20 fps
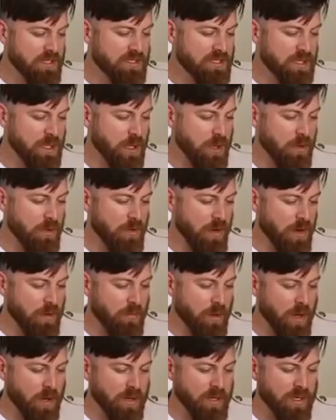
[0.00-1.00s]
so our
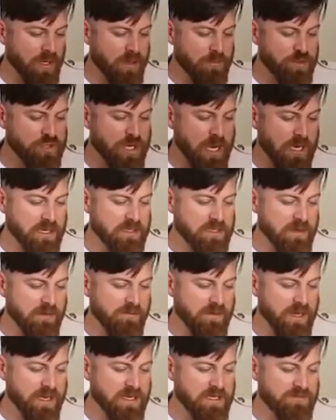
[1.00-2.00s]
marketing objective
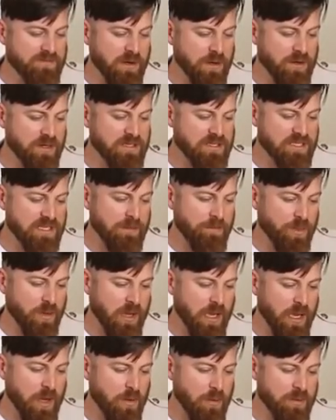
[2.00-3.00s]
is very simple.
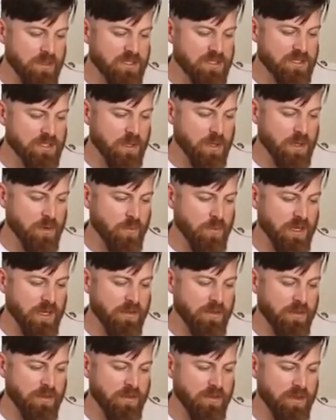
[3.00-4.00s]
I always start
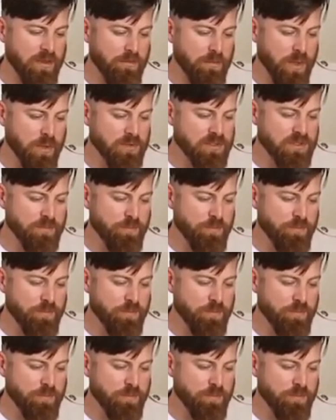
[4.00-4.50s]
with the most